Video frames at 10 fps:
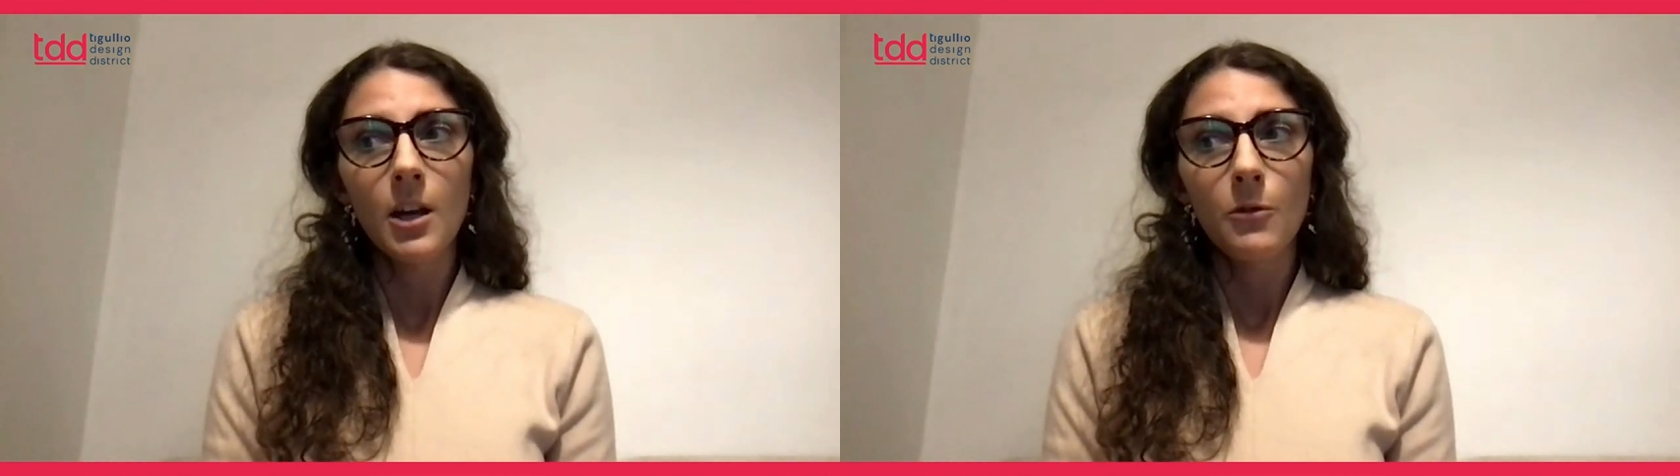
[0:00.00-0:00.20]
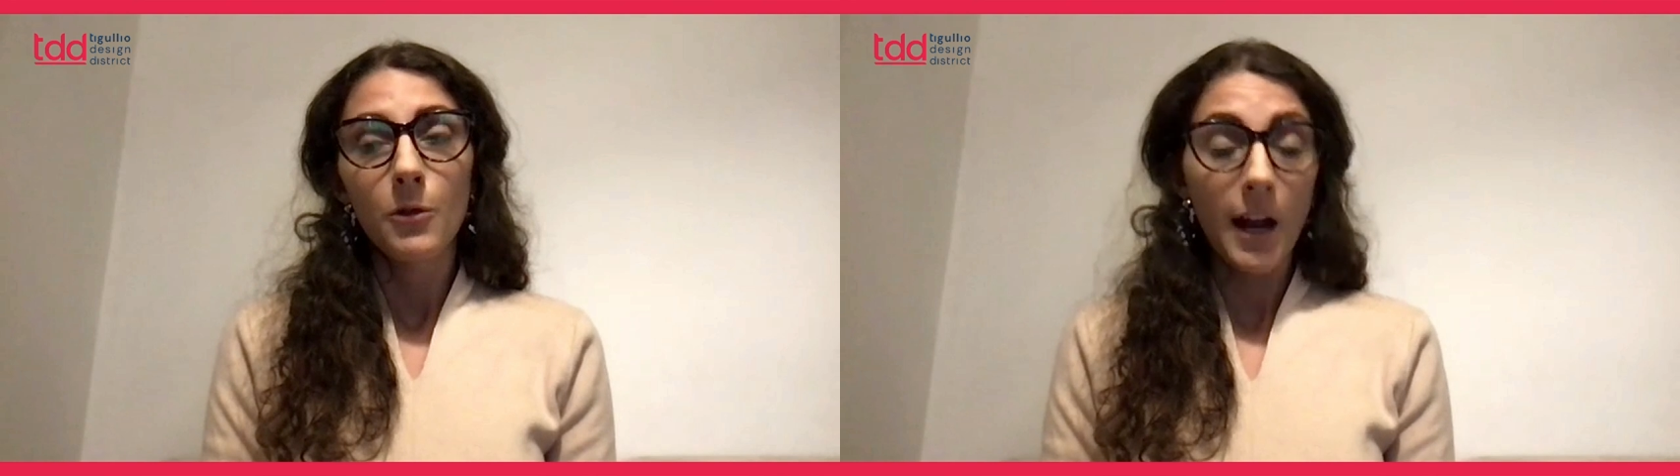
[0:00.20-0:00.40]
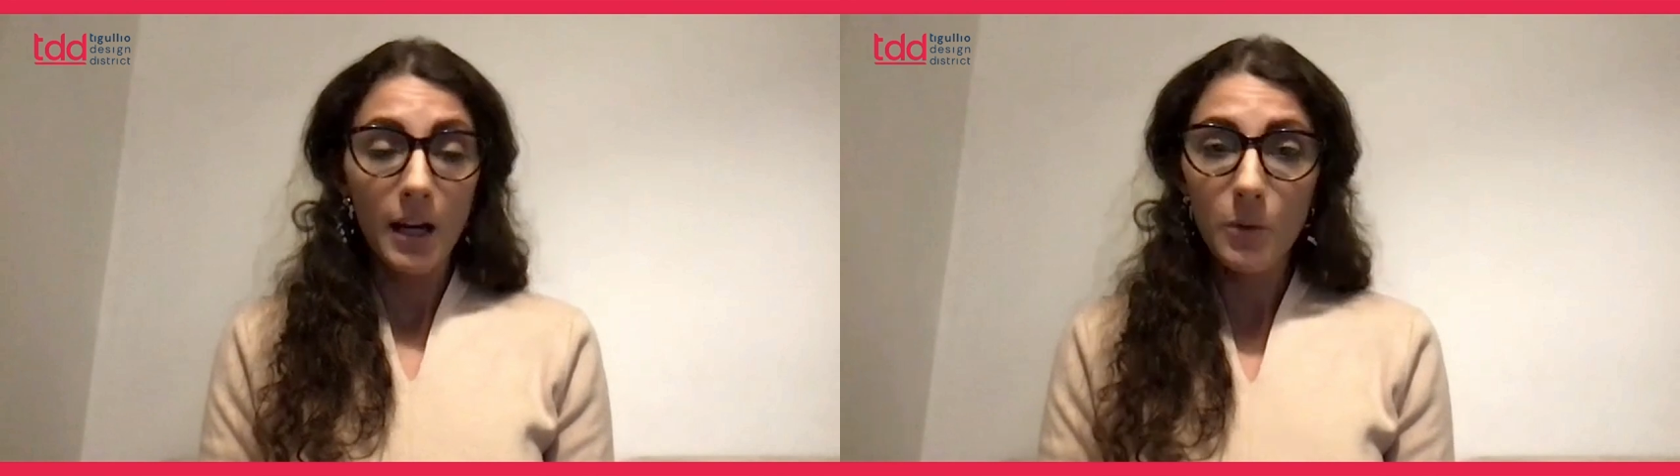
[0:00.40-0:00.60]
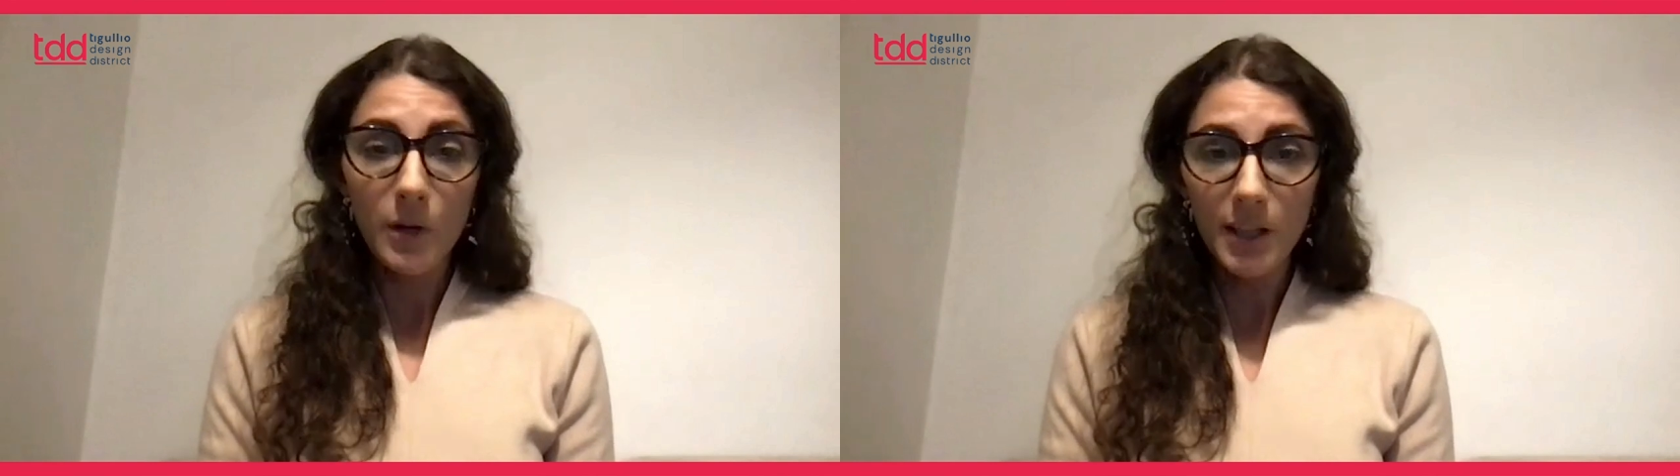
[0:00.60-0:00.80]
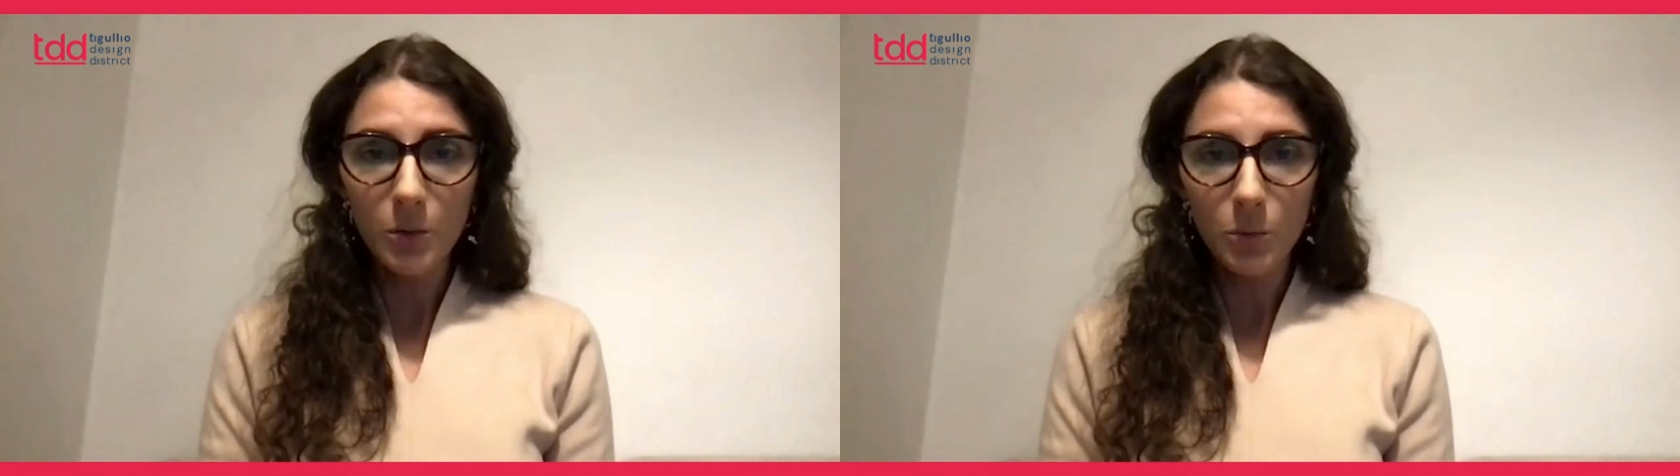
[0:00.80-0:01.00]
for anyone
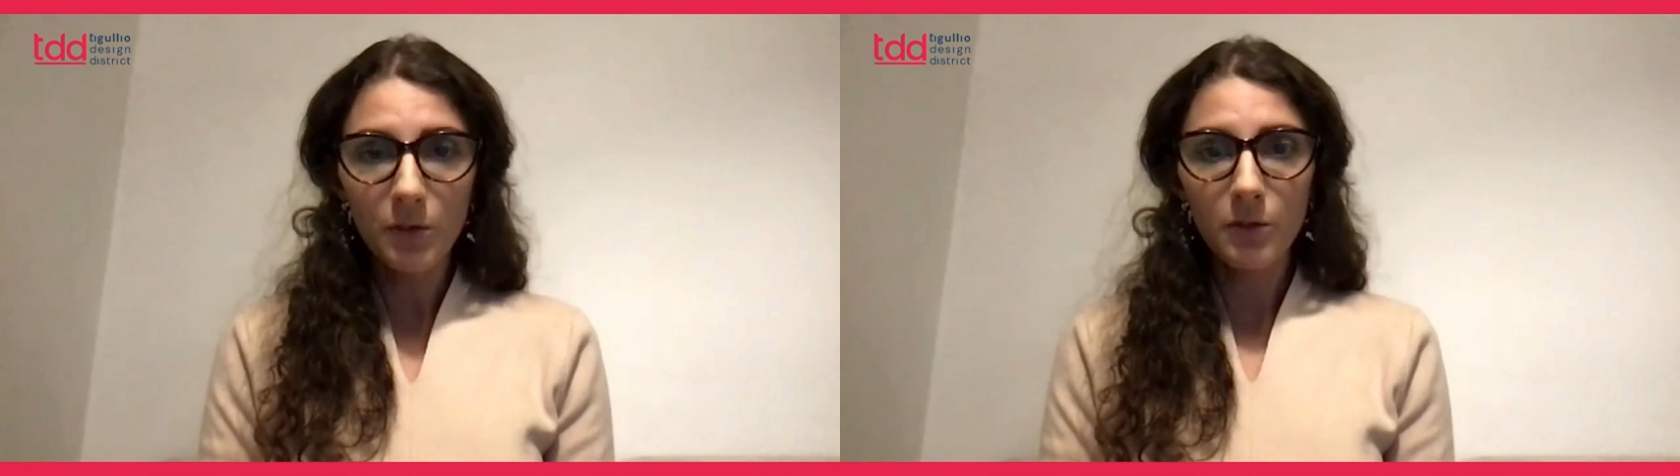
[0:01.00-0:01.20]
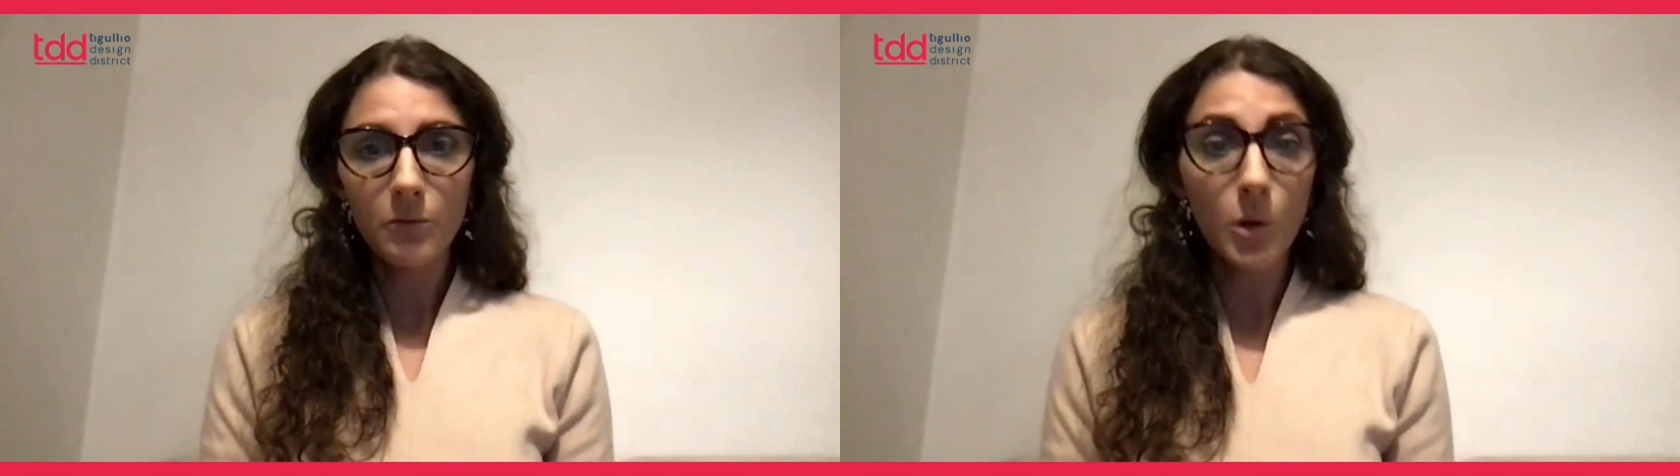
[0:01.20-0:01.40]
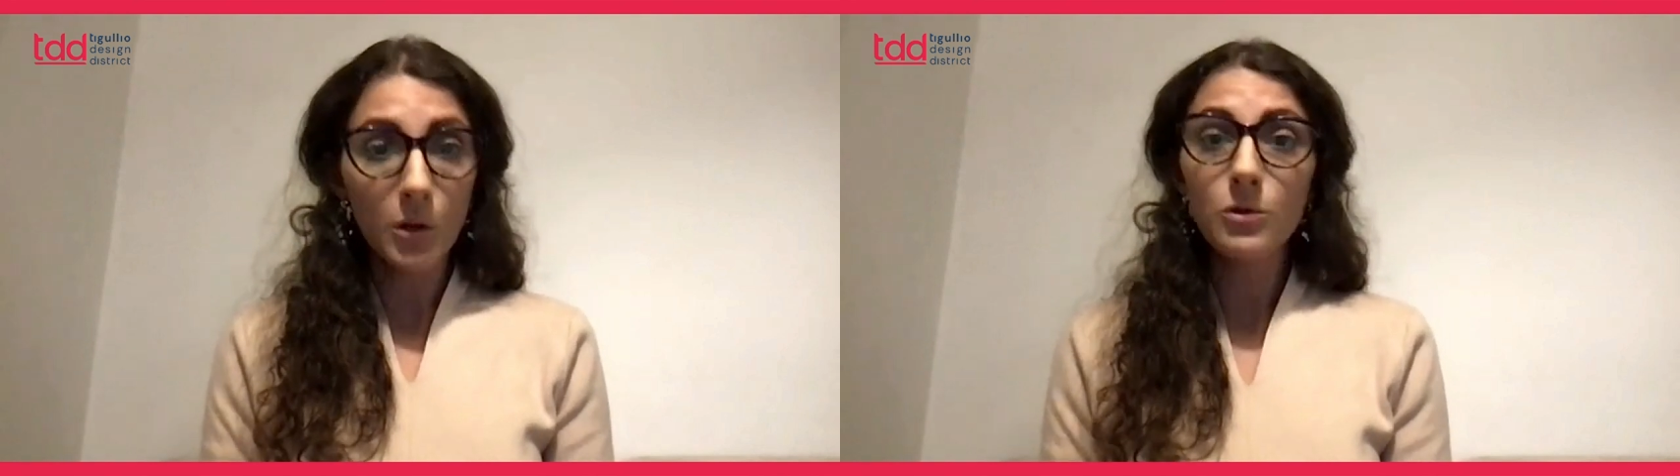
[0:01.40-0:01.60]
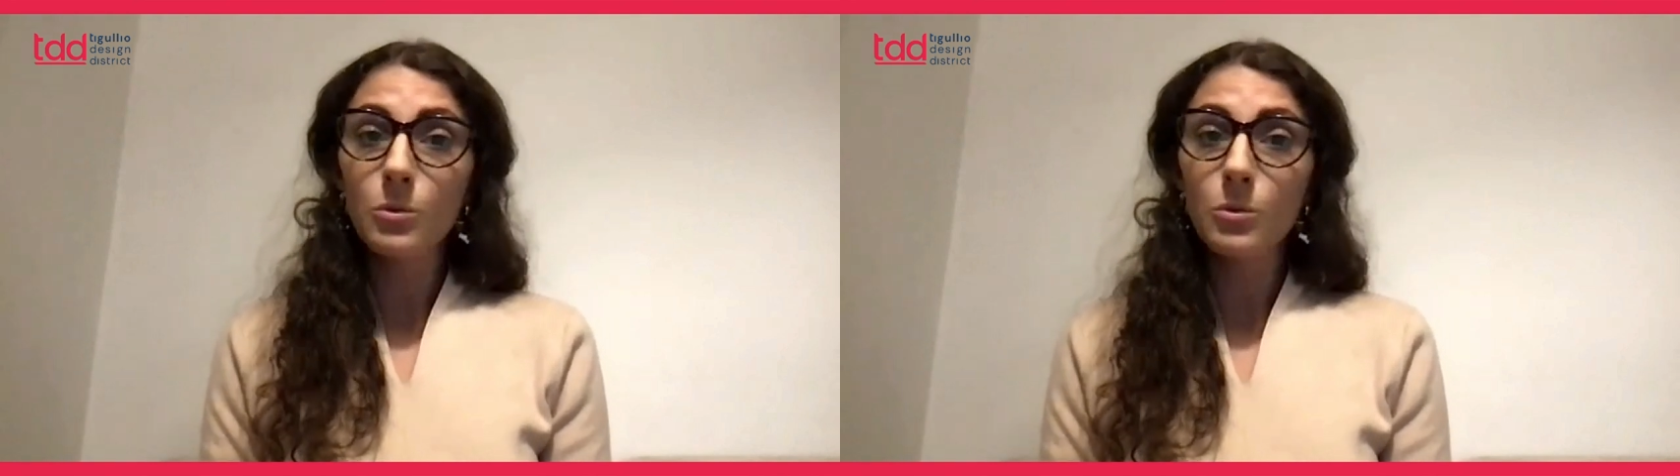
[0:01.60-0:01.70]
that wants